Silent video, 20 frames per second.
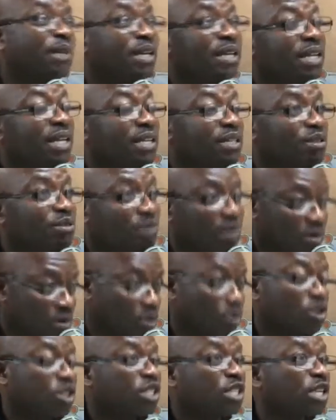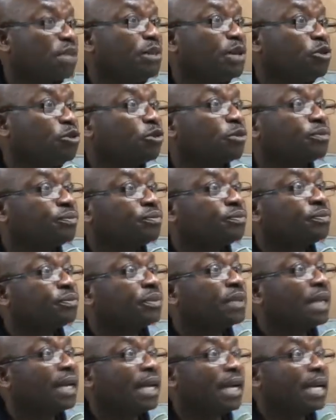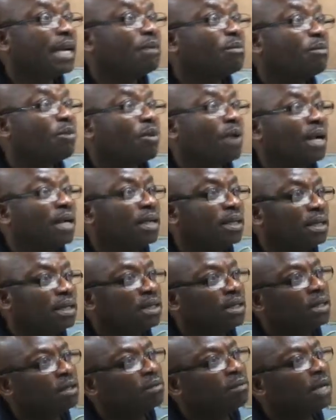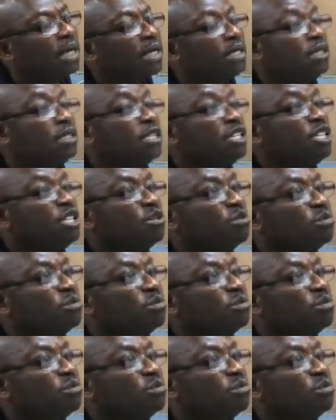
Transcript: e wi asikura na se wo yere kan se last week no kan se